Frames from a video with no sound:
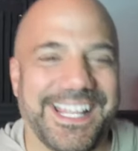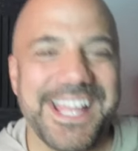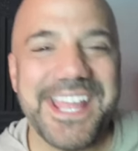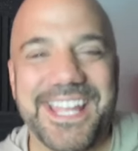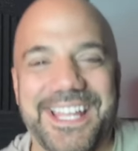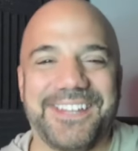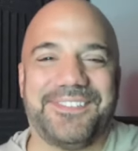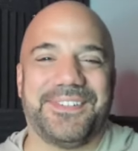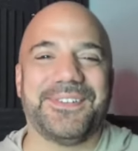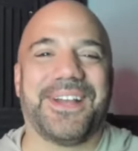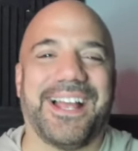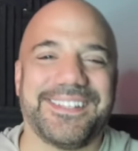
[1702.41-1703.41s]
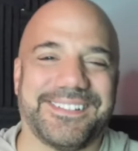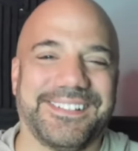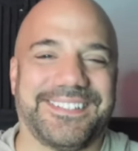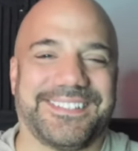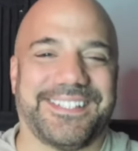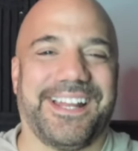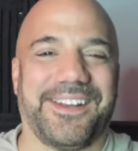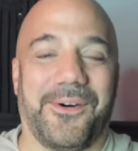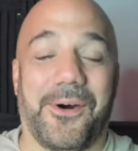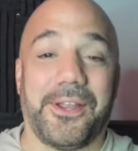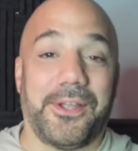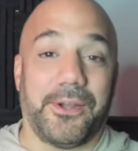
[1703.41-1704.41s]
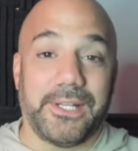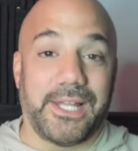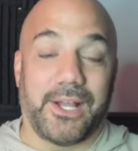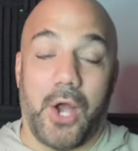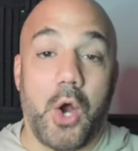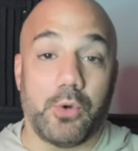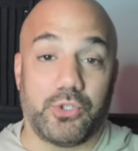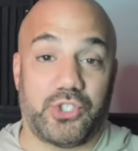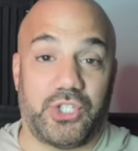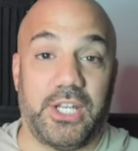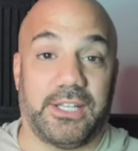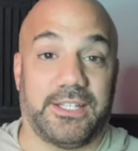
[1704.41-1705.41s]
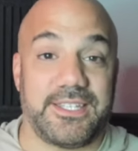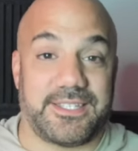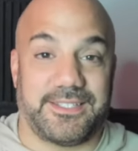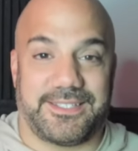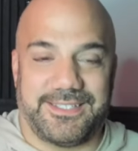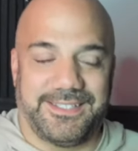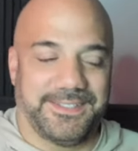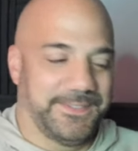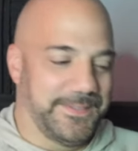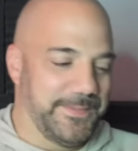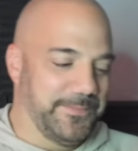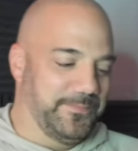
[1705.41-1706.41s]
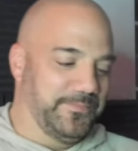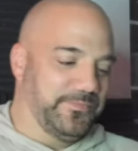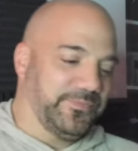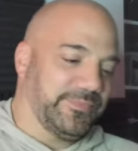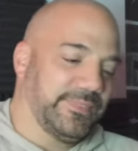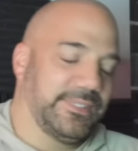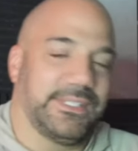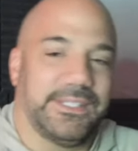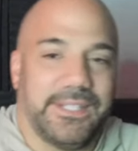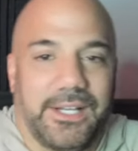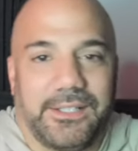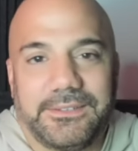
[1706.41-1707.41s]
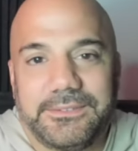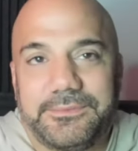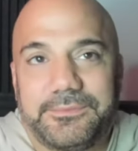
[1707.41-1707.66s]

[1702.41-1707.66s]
If you guys are listening on audio, you're like, oh, shit, this is... No,